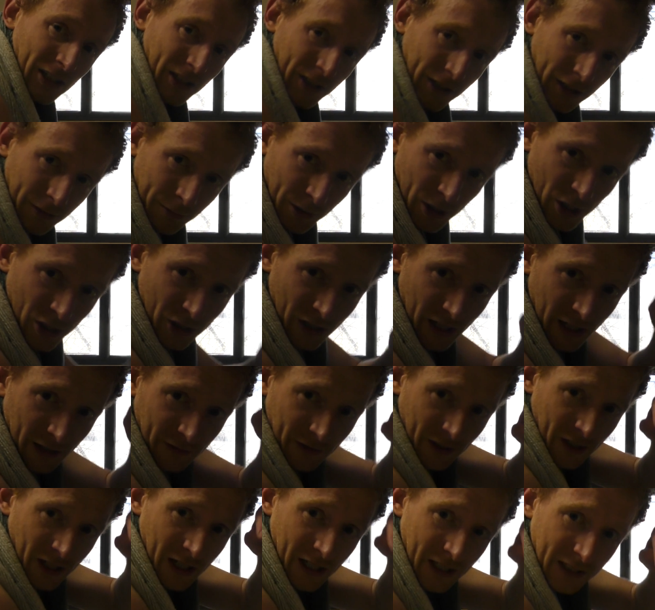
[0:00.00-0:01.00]
a link to my
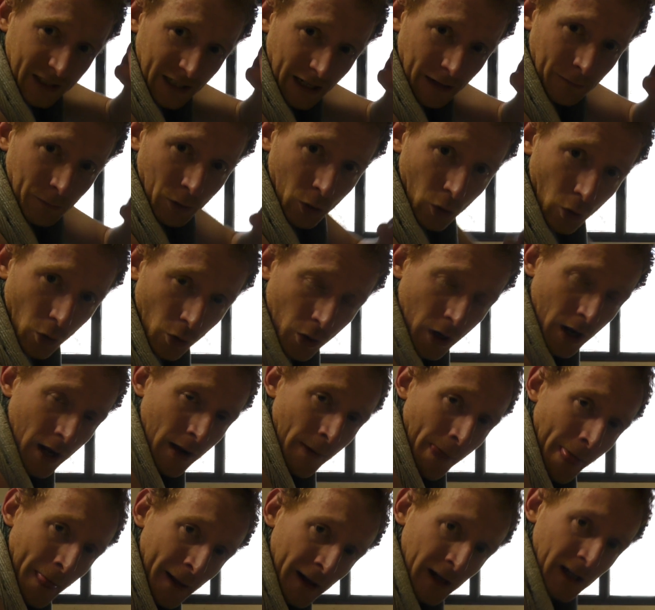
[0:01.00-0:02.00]
Strava down below,
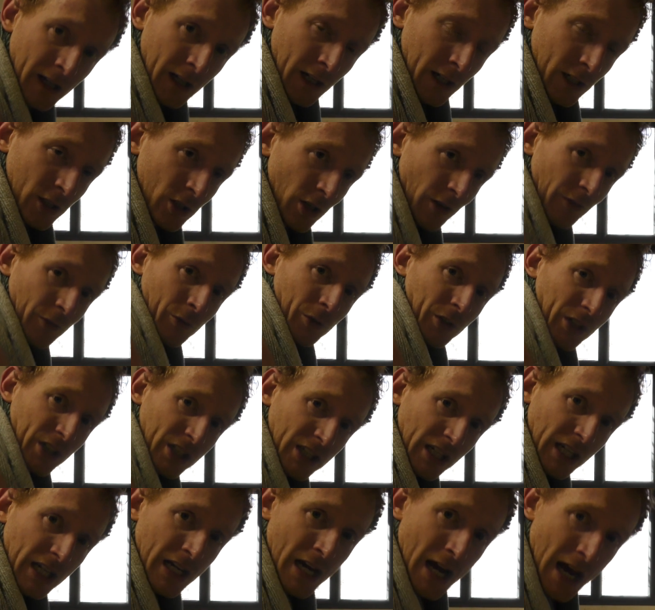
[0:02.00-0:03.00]
so if you want to
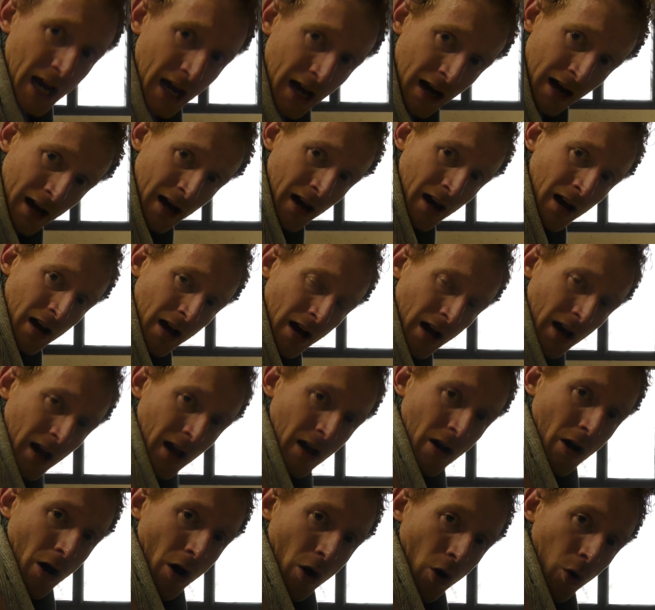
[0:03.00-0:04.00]
see
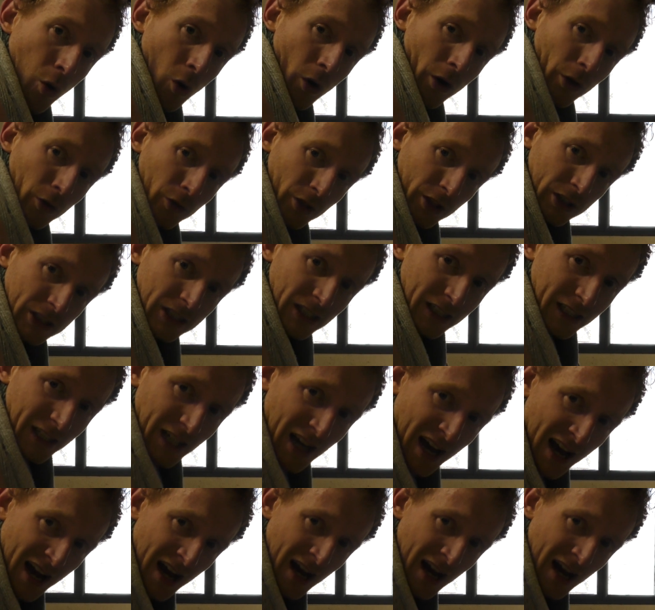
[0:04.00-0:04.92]
what it looks like,